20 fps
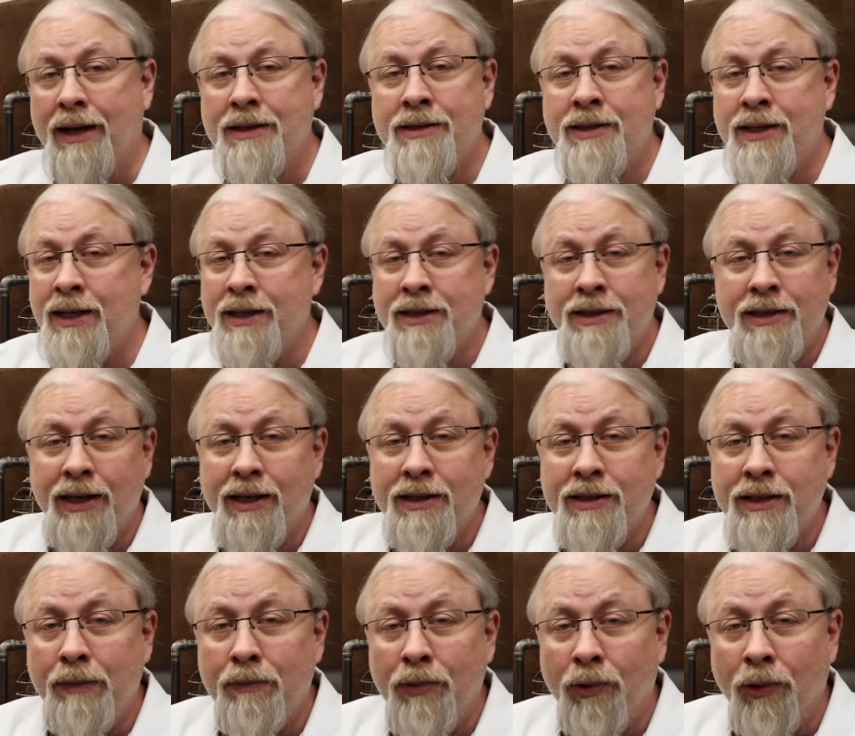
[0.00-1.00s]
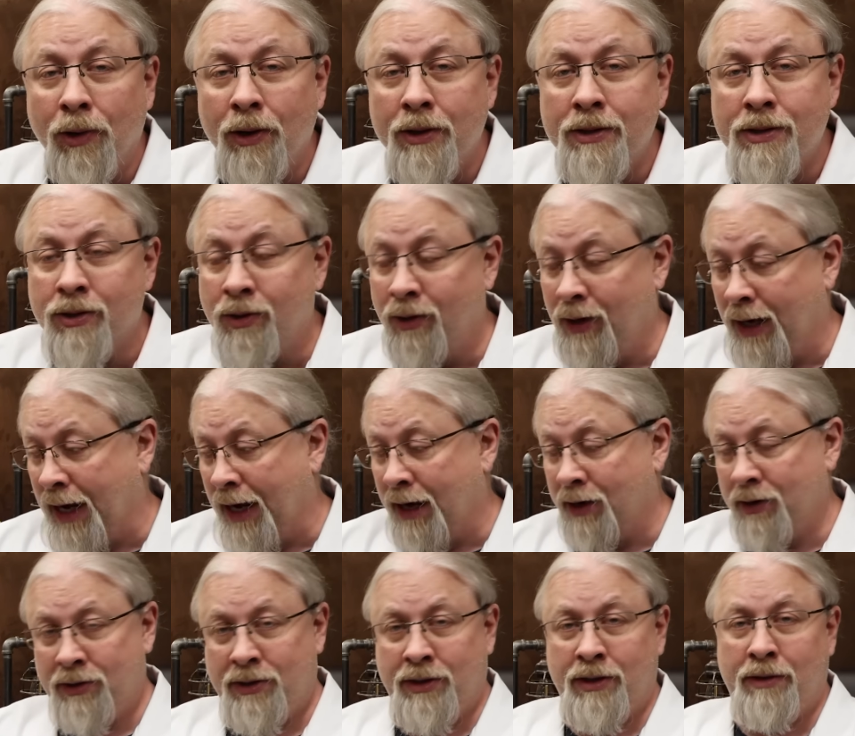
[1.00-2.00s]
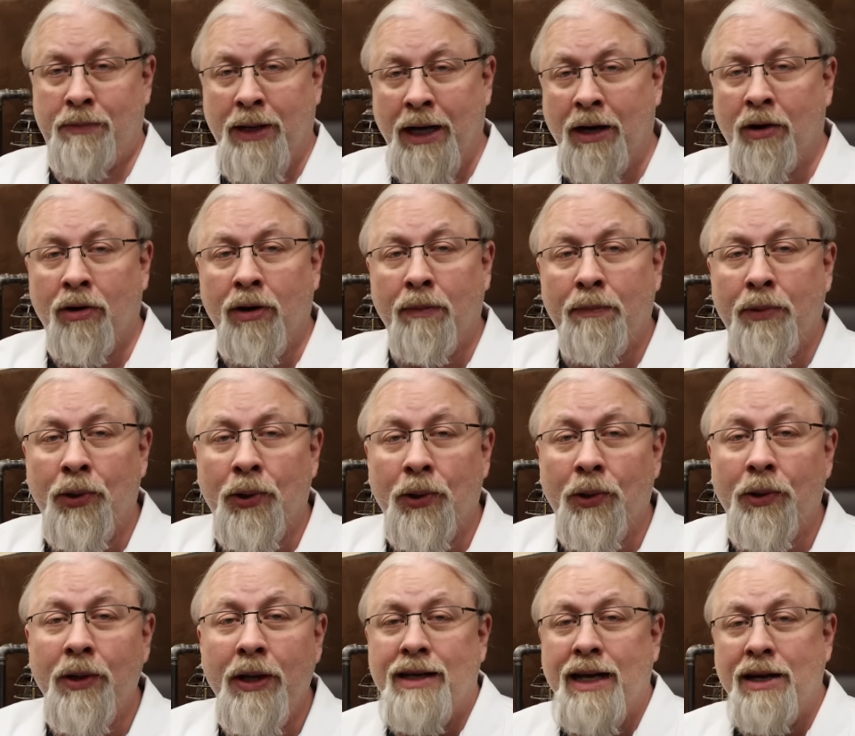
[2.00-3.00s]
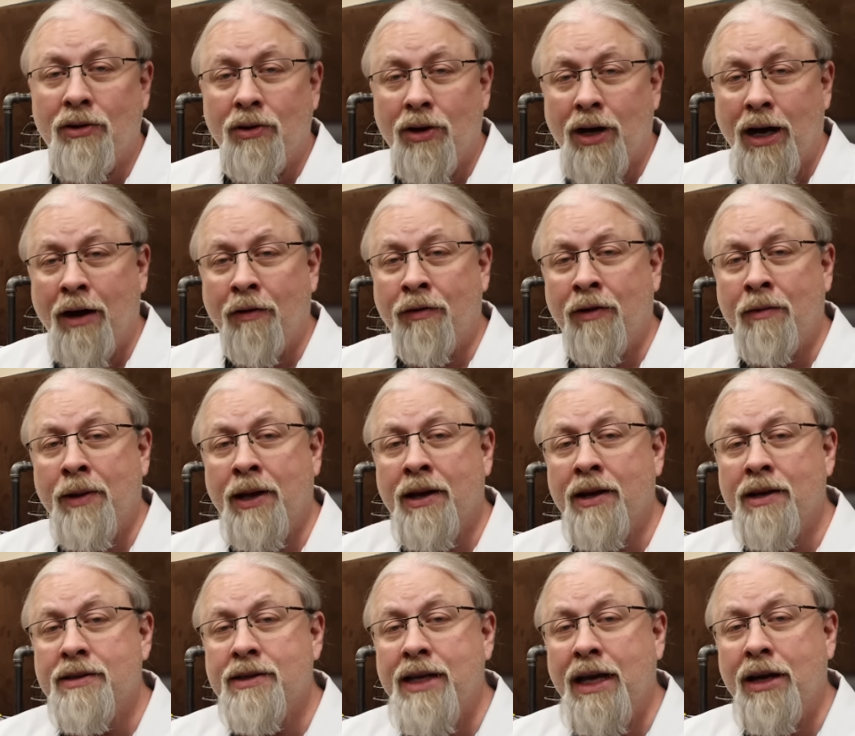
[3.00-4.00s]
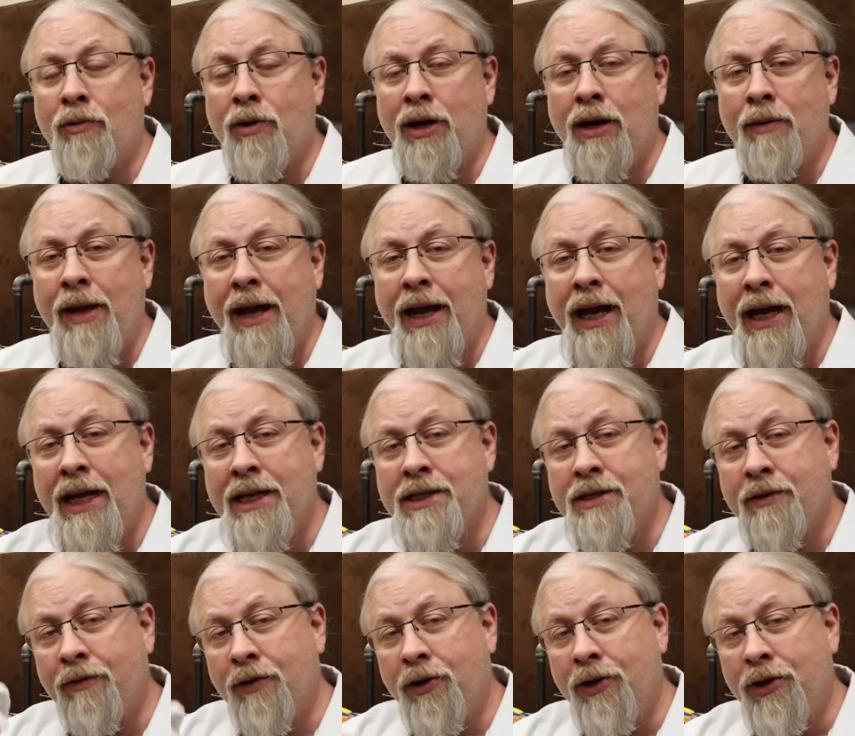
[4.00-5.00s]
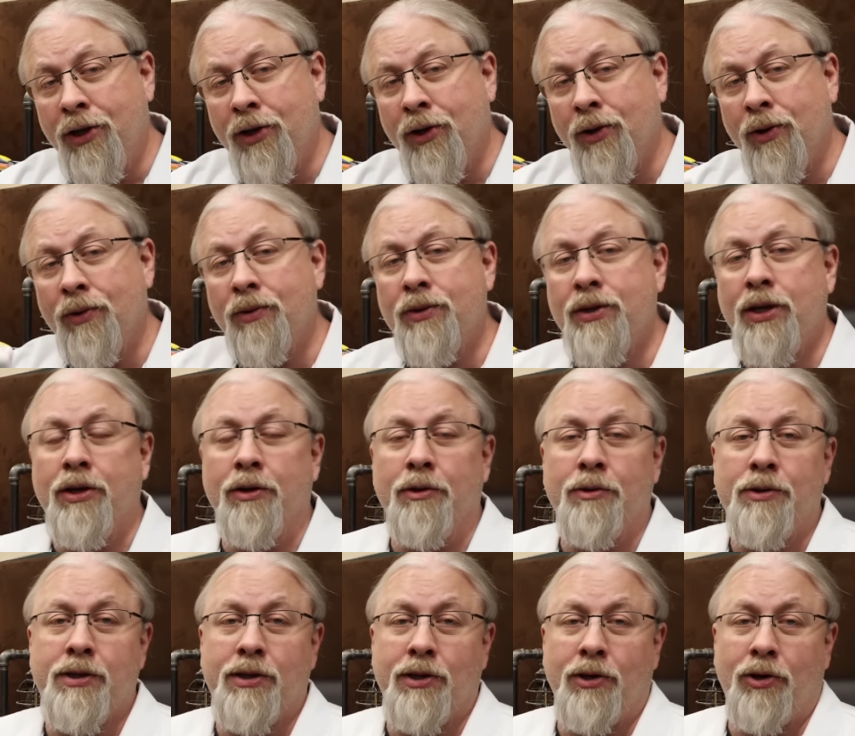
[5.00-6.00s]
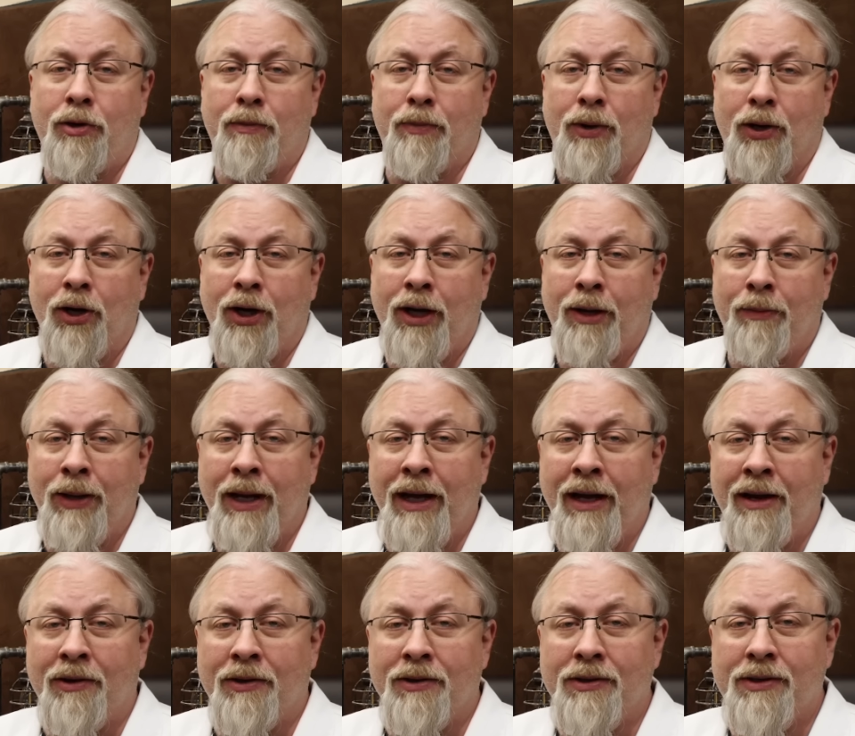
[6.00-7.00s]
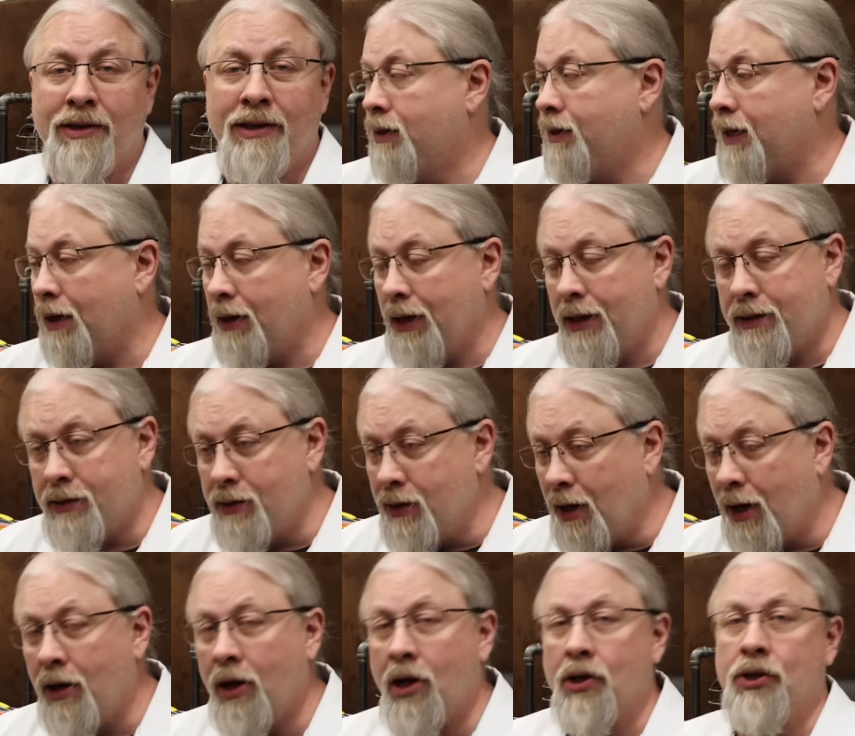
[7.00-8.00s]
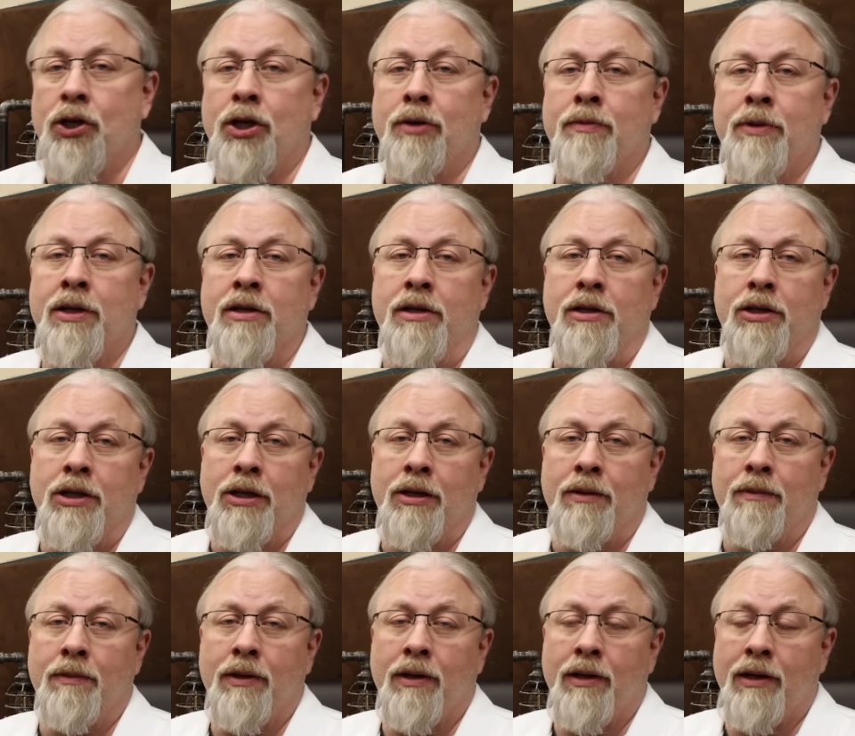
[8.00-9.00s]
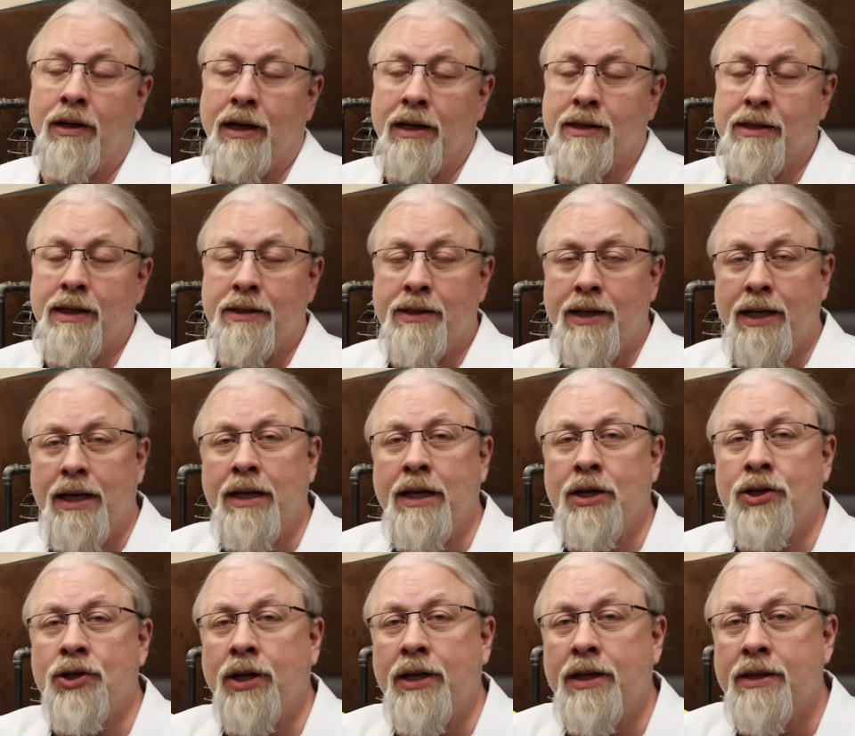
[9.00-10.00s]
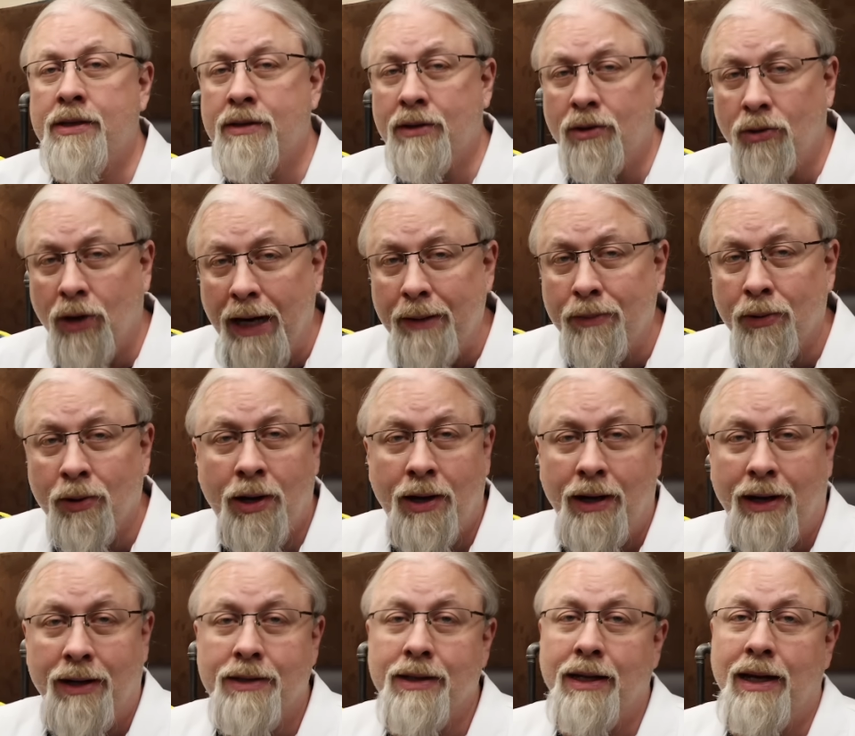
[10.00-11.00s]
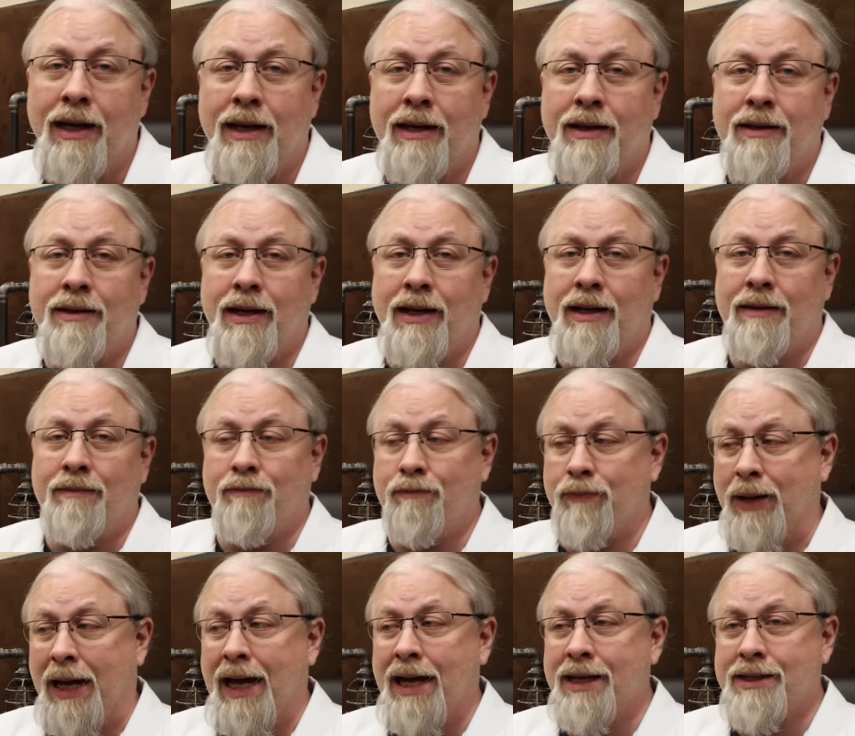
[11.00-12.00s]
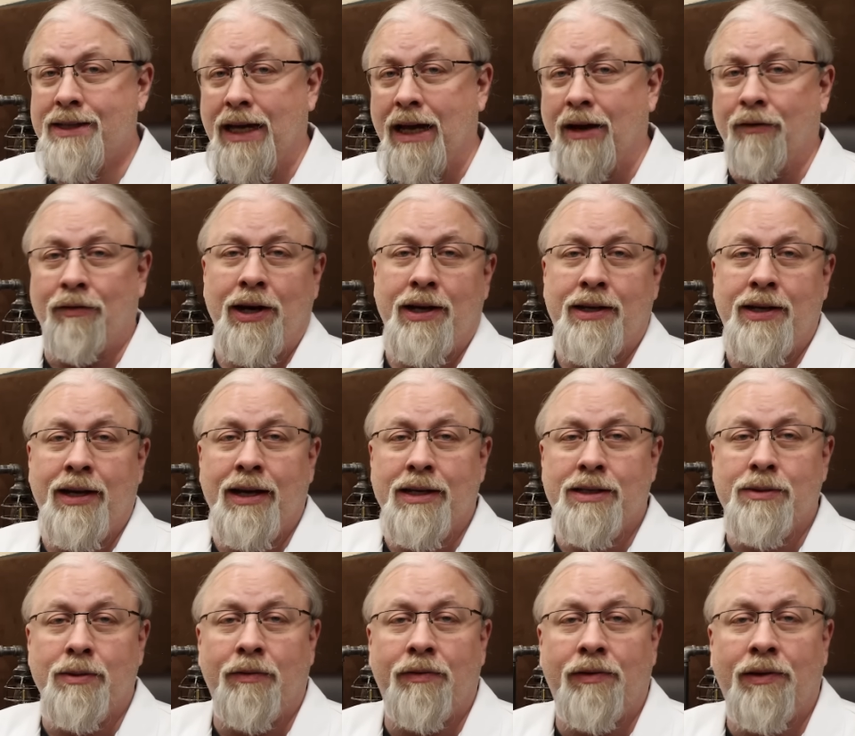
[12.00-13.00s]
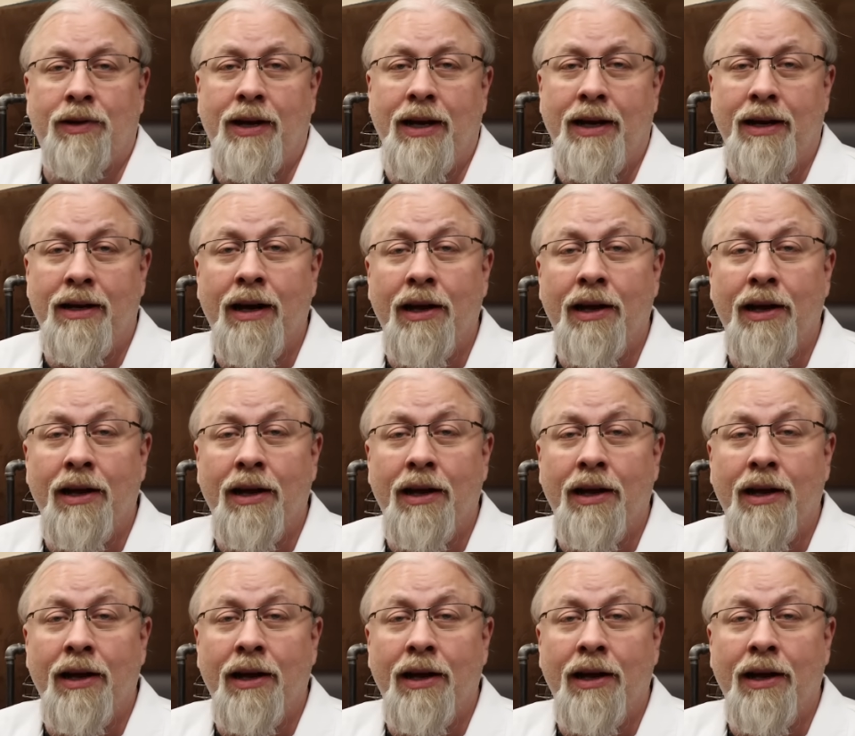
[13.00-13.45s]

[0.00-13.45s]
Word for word: XT60 ports or Anderson Powerpole. They don't offer it because they don't want to make it easy for you to use third party party panels. Now, it's not all doom and gloom. As I said initially, this is a great product and it passed every test with flying